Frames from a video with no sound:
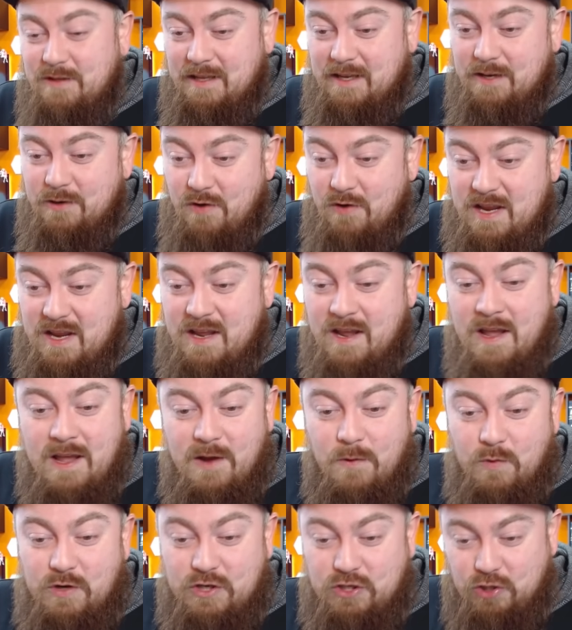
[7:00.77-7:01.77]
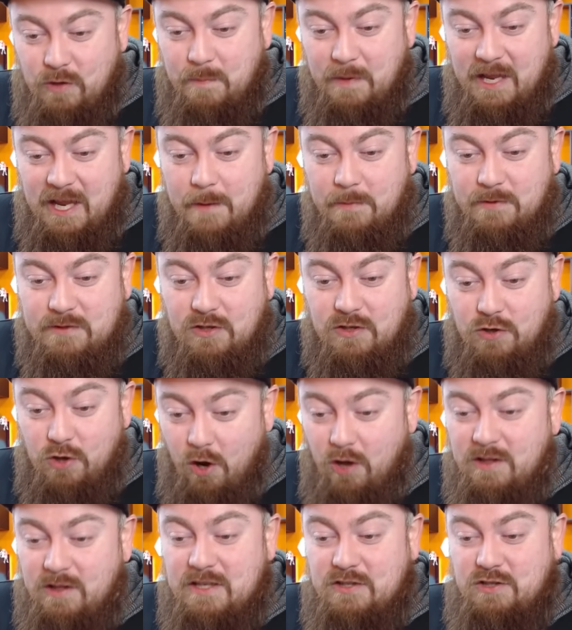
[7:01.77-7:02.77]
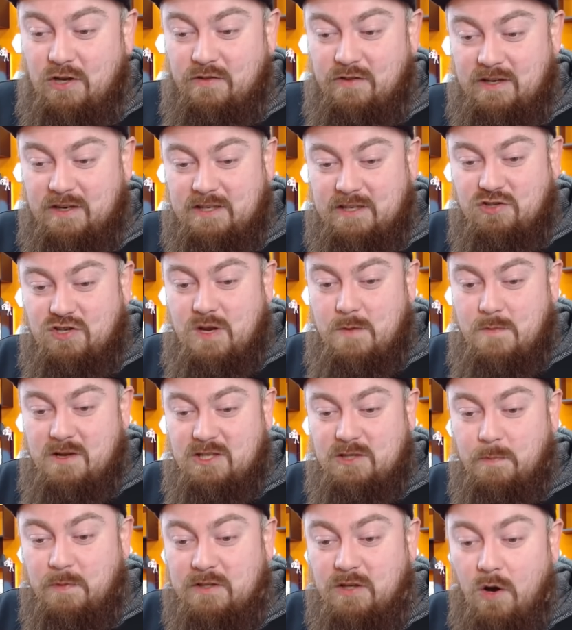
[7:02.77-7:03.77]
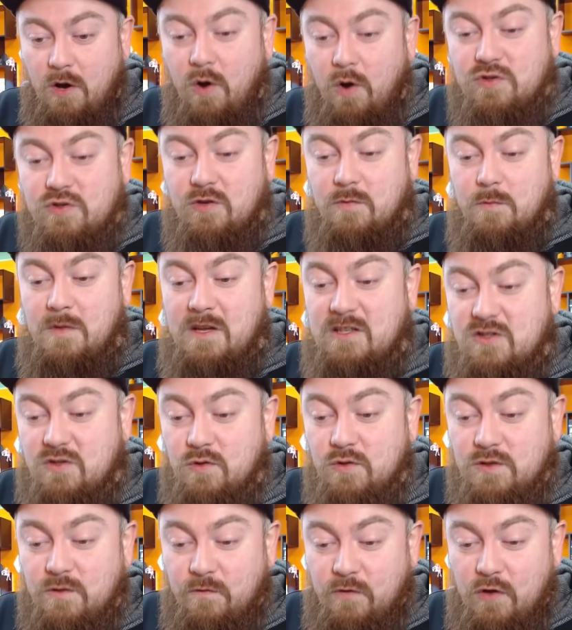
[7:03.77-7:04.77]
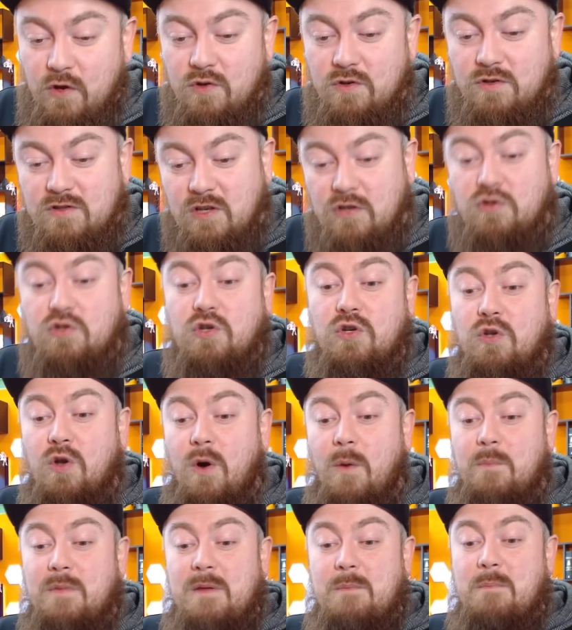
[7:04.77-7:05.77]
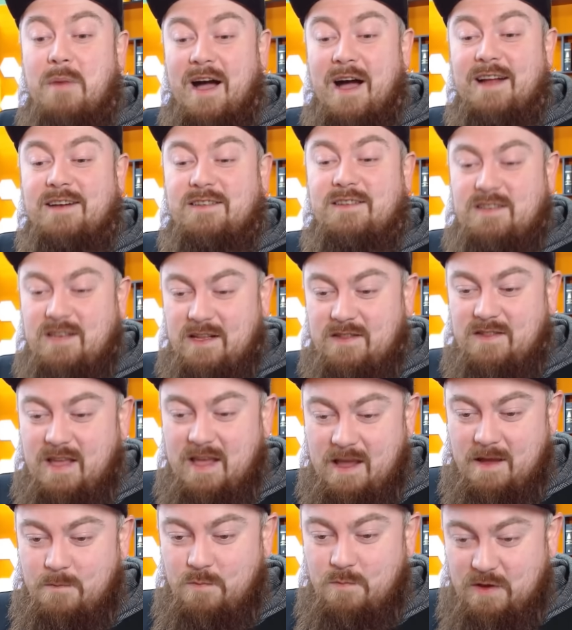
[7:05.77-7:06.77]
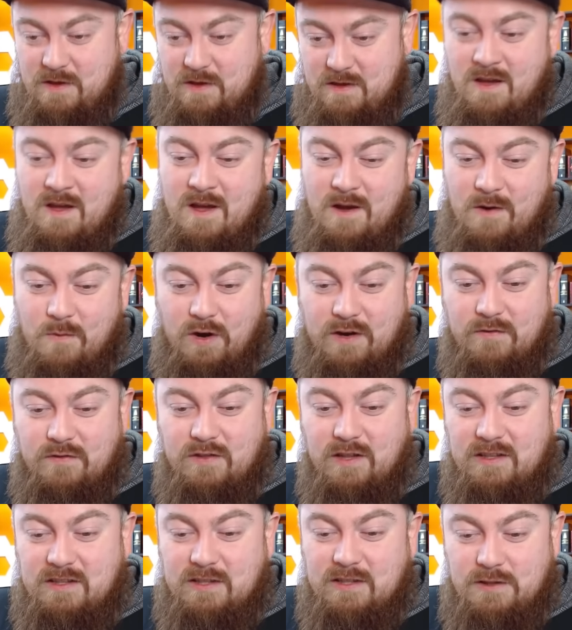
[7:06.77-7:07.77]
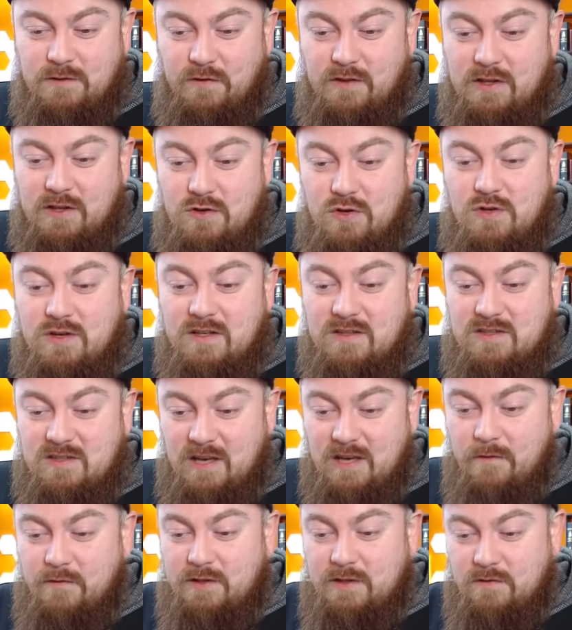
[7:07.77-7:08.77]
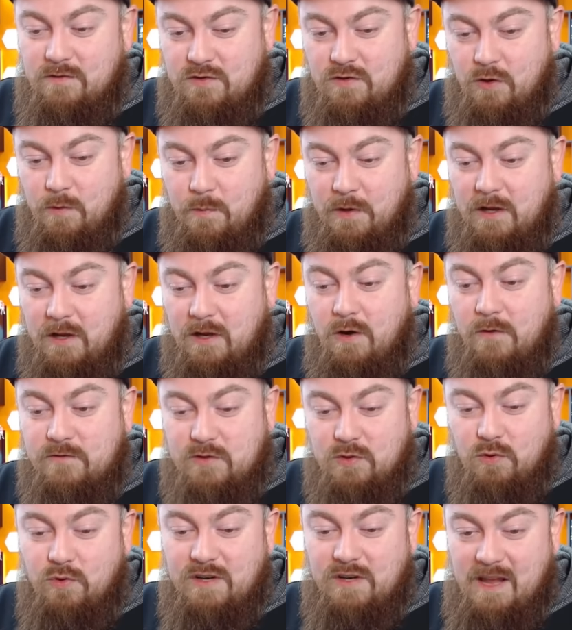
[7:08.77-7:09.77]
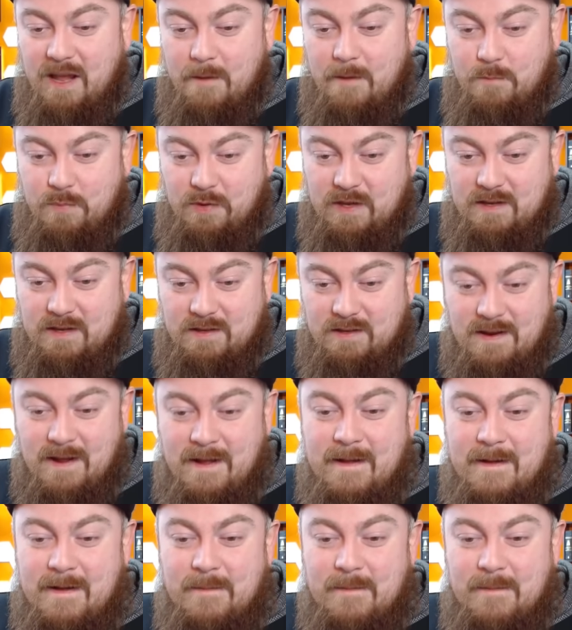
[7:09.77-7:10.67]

agree. We should be able to call each other extremists, but it also means those views should not be banned, said the MP, one of the leaders for the New Conservatives grouping of Tory MPs.